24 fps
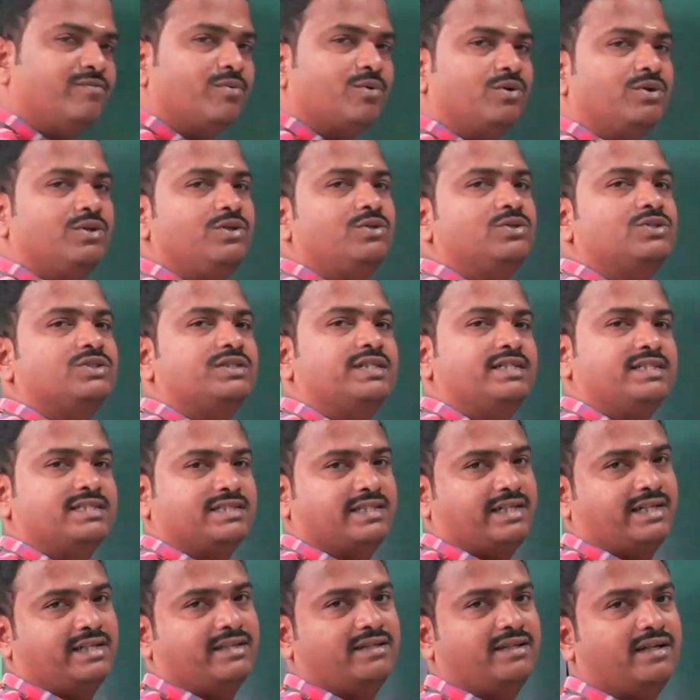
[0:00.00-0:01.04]
produced
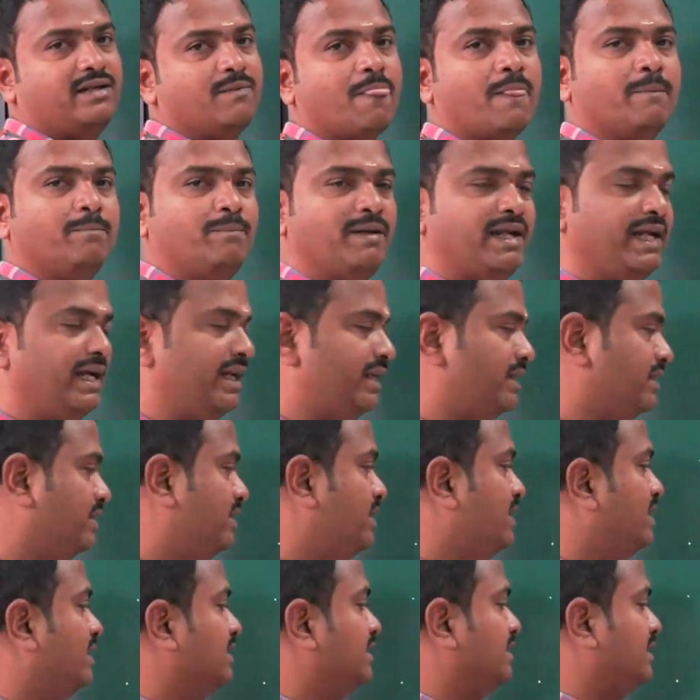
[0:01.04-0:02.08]
inside the plate.
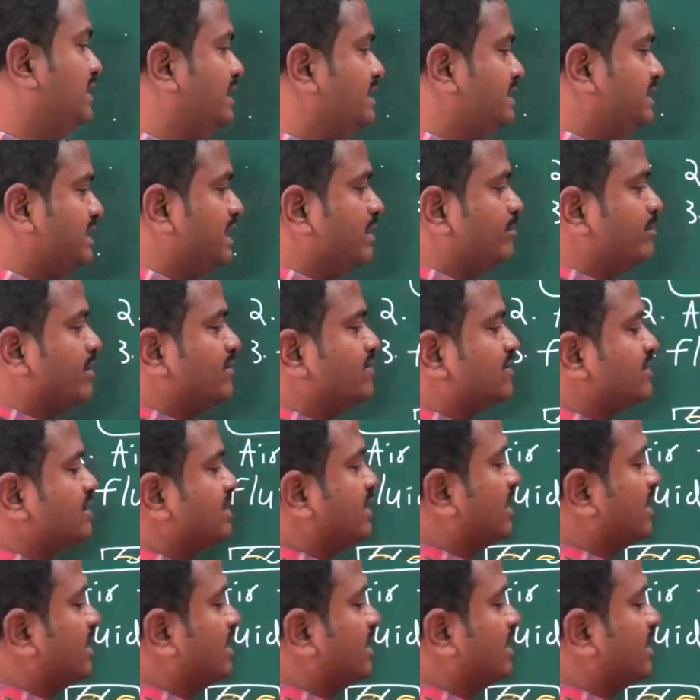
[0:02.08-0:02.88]
These EMFs